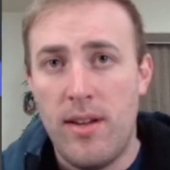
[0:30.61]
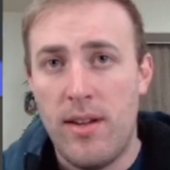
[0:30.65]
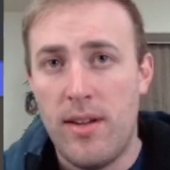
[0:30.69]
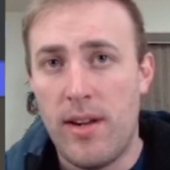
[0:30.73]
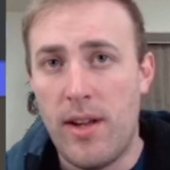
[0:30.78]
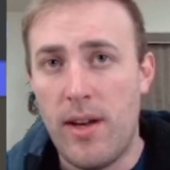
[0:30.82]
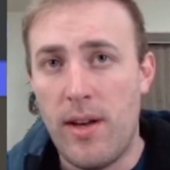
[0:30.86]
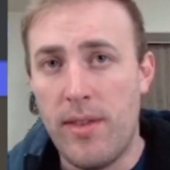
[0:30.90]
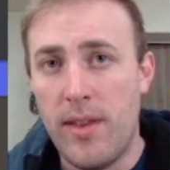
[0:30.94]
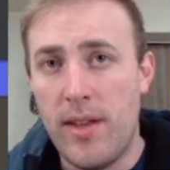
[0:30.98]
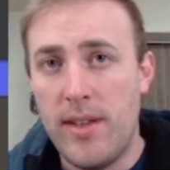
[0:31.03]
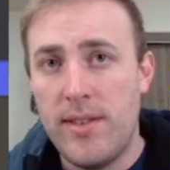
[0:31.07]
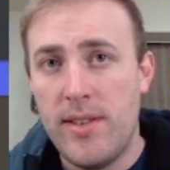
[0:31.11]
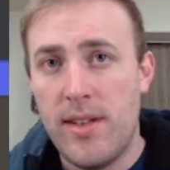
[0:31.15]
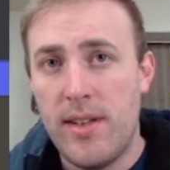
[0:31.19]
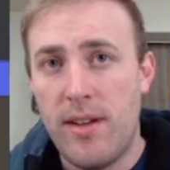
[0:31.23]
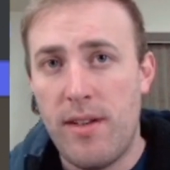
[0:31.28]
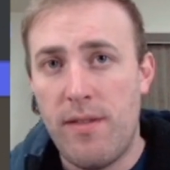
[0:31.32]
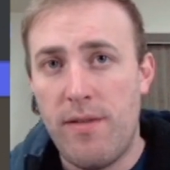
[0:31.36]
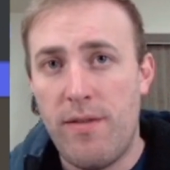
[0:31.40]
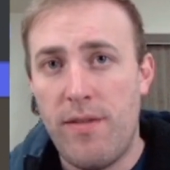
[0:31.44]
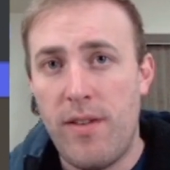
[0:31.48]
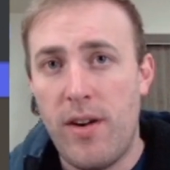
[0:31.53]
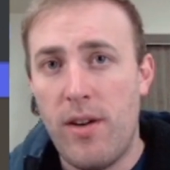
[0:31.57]
Now, they did
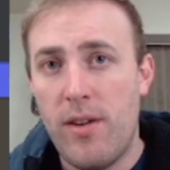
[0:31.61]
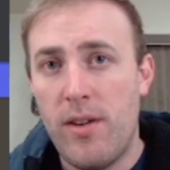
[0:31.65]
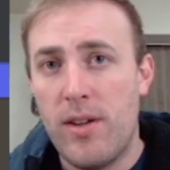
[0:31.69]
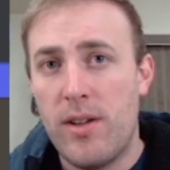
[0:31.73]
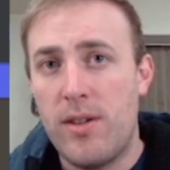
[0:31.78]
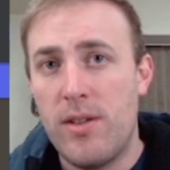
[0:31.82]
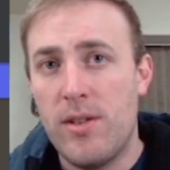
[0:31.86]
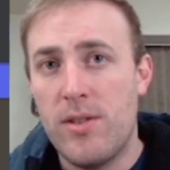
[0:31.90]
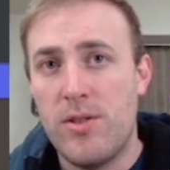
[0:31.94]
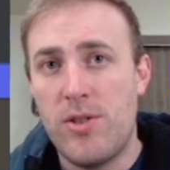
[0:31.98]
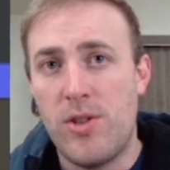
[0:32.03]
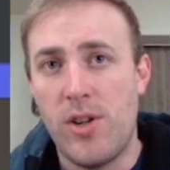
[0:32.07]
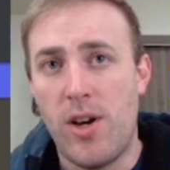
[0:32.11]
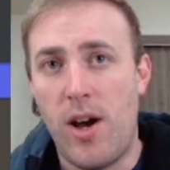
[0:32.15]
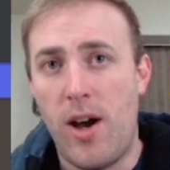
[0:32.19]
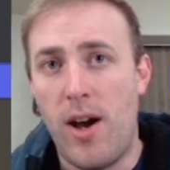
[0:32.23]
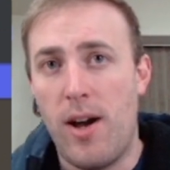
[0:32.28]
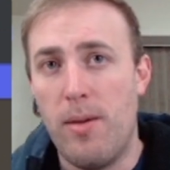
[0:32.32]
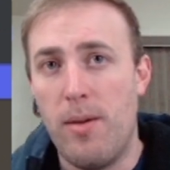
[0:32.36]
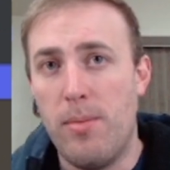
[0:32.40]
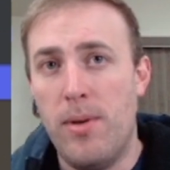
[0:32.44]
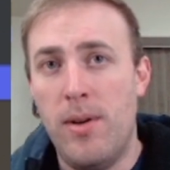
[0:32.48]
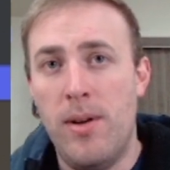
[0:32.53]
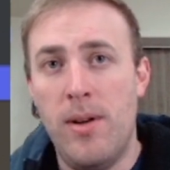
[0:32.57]
a very good
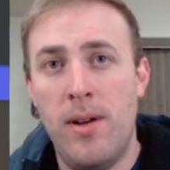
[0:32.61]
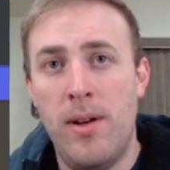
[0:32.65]
job